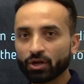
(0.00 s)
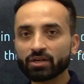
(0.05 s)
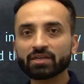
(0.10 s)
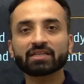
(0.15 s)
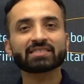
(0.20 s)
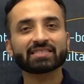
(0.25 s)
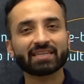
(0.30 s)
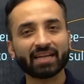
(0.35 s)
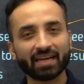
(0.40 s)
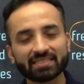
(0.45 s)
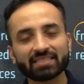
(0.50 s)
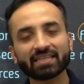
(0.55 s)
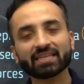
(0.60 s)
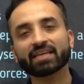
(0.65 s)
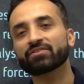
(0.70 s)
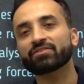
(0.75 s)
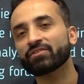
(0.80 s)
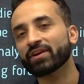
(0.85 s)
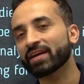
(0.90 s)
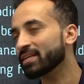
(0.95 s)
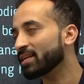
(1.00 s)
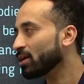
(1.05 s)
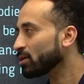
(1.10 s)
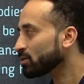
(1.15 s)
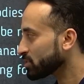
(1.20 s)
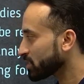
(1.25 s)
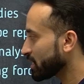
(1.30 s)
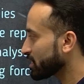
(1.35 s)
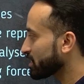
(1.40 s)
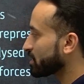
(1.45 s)
discussing it right now,
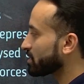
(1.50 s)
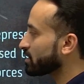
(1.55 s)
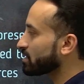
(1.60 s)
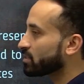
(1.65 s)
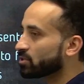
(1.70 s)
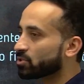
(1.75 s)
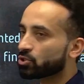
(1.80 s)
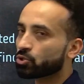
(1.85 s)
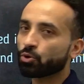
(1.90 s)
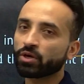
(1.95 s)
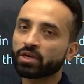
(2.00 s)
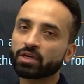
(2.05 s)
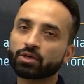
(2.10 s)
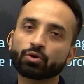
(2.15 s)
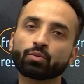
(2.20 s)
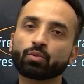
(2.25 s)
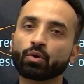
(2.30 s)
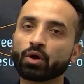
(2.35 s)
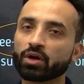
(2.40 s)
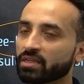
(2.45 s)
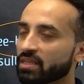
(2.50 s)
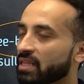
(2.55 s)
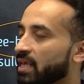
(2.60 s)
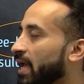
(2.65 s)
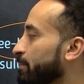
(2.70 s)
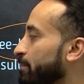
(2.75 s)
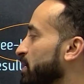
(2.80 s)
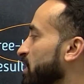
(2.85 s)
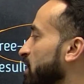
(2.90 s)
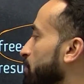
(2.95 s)
just showing you what the
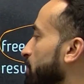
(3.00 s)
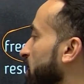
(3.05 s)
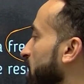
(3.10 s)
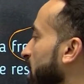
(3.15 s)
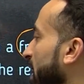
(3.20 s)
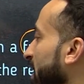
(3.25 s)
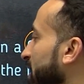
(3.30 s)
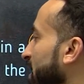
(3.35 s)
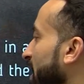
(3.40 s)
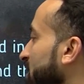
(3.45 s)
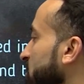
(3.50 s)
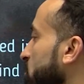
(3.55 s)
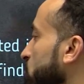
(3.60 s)
IBDP guide has to